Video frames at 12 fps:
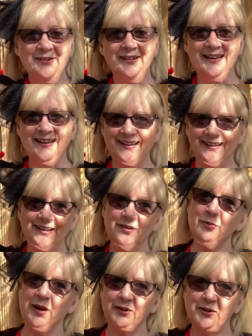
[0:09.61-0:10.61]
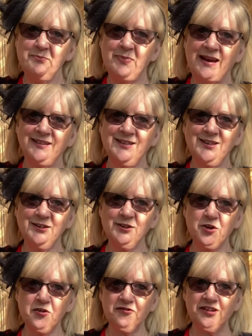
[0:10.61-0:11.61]
again. Welcome back to the
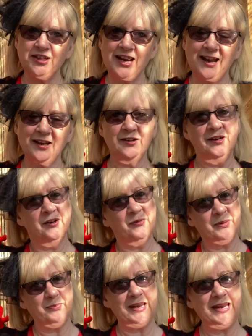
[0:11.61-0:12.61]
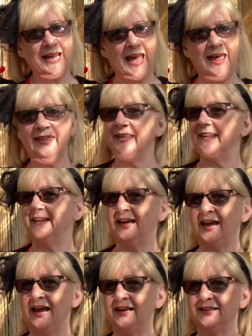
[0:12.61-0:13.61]
Story Shack with me, Kath,
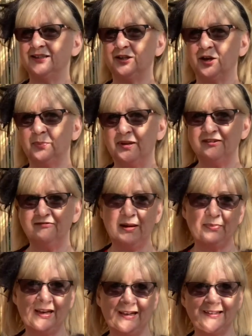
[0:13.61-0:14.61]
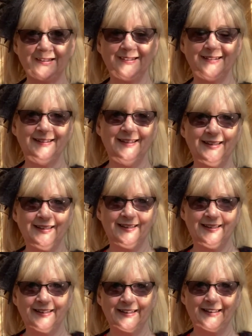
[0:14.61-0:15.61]
and Sloppy the Rabbit.
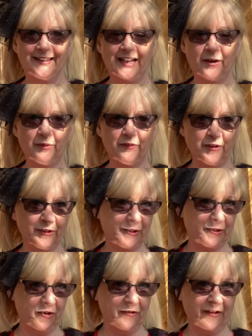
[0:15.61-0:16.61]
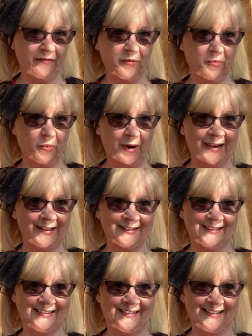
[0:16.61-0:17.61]
Now we've got a story from
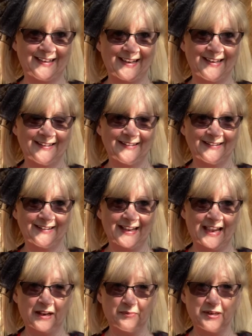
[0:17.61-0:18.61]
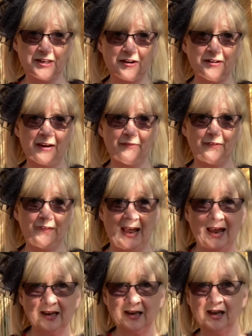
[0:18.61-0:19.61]
Wales today, and we don't have a flag,
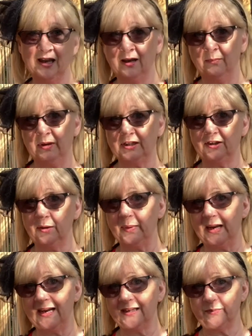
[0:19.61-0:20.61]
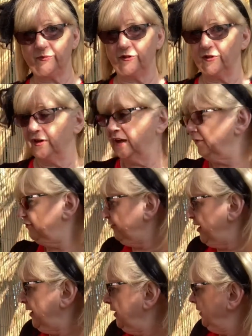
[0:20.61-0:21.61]
but Sloppy has brought her
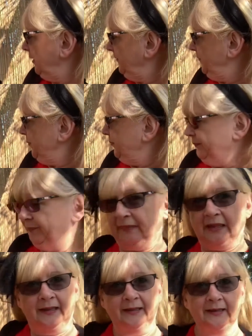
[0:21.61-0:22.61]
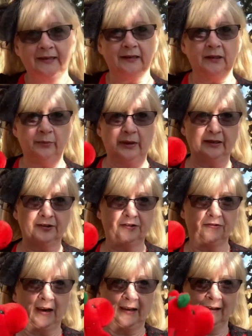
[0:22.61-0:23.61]
friend, the little Welsh
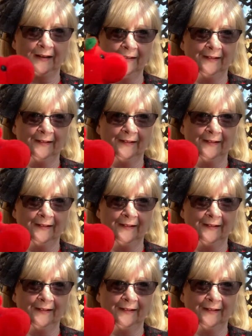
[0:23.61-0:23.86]
dragon.